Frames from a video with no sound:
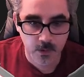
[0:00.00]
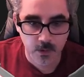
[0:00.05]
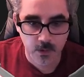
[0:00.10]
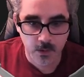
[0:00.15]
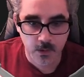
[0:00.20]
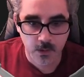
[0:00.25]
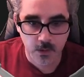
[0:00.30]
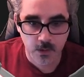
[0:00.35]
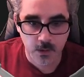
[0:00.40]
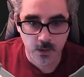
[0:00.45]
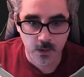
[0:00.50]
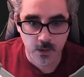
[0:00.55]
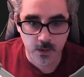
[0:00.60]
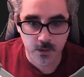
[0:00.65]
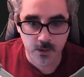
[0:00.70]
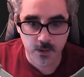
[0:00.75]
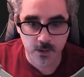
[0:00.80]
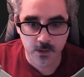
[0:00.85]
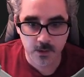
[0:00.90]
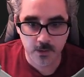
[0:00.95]
and then I'm
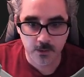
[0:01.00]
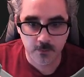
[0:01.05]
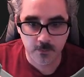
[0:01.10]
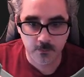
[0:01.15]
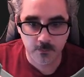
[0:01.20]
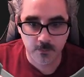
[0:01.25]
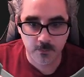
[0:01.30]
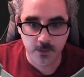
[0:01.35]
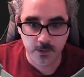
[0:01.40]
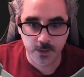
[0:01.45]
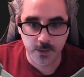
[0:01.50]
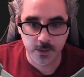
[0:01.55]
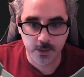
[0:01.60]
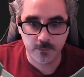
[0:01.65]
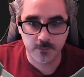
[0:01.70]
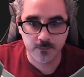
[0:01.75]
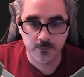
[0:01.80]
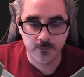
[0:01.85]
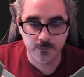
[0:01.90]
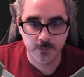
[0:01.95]
gonna plug it in.
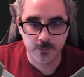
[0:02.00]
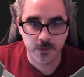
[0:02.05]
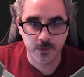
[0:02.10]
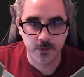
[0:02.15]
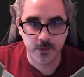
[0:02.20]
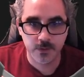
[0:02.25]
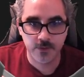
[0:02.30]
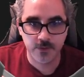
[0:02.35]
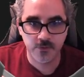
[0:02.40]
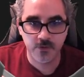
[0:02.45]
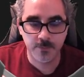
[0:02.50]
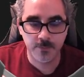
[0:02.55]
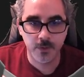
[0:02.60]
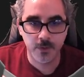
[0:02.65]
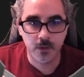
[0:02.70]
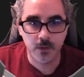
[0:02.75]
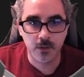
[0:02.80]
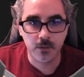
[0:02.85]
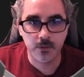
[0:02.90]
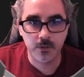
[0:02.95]
So if I'm no
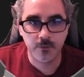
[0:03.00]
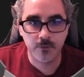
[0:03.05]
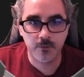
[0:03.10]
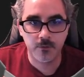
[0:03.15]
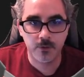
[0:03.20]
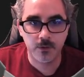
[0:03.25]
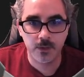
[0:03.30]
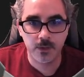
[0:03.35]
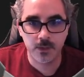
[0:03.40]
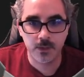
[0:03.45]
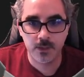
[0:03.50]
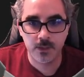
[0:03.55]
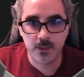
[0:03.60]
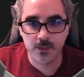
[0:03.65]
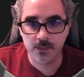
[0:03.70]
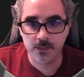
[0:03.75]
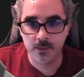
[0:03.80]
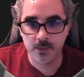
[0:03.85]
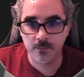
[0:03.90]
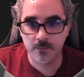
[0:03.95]
longer falling, that's it.
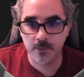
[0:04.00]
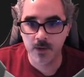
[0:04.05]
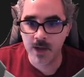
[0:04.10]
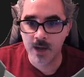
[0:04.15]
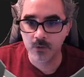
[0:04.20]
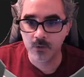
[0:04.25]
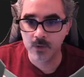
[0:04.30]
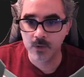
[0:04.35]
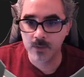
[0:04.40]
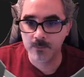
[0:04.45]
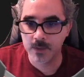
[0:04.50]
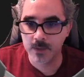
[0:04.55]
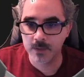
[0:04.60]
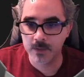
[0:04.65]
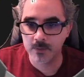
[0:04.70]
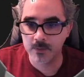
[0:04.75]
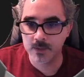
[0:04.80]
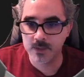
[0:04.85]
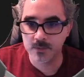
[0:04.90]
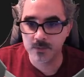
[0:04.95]
But how do I play with
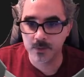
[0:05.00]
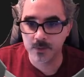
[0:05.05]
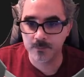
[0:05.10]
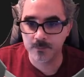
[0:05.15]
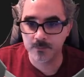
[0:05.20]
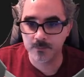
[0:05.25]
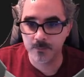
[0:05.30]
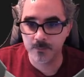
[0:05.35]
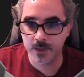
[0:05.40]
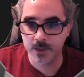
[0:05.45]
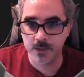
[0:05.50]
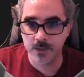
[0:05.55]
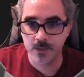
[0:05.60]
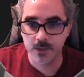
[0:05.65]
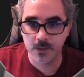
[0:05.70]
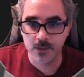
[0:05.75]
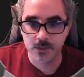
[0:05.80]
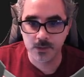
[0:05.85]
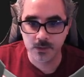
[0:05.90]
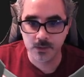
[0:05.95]
this one, right?
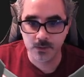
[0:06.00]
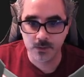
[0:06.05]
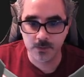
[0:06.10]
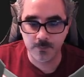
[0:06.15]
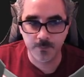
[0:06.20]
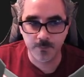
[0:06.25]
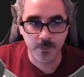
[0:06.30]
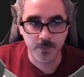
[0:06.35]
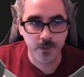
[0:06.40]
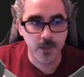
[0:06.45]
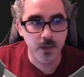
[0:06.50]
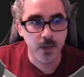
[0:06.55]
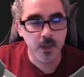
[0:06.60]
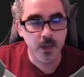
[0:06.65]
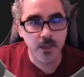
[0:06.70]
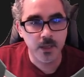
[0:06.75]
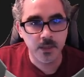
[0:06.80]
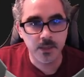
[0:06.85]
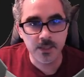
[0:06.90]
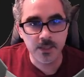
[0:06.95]
So
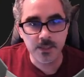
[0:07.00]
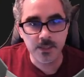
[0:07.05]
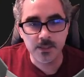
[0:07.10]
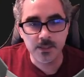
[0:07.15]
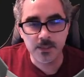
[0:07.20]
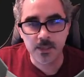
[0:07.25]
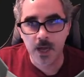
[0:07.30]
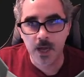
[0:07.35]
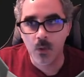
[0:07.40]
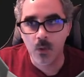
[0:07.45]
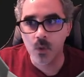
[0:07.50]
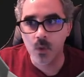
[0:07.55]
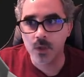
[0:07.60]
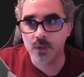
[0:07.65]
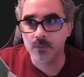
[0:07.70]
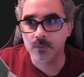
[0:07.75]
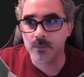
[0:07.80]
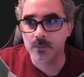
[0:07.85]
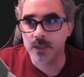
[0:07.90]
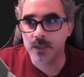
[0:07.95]
these, I want to
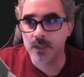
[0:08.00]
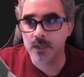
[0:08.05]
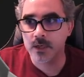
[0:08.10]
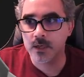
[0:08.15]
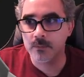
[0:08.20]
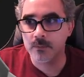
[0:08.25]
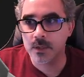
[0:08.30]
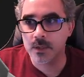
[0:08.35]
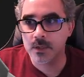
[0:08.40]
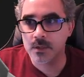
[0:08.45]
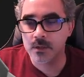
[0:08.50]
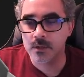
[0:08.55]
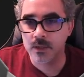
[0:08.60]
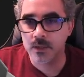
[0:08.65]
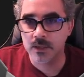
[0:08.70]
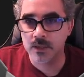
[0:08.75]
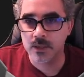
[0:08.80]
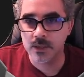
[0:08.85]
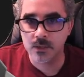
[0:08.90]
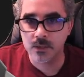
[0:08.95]
play the animation at
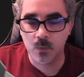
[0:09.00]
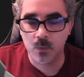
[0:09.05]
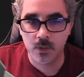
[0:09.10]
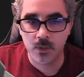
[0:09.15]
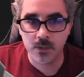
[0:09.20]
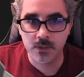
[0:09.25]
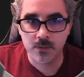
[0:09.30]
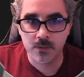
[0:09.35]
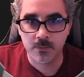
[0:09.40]
least once before I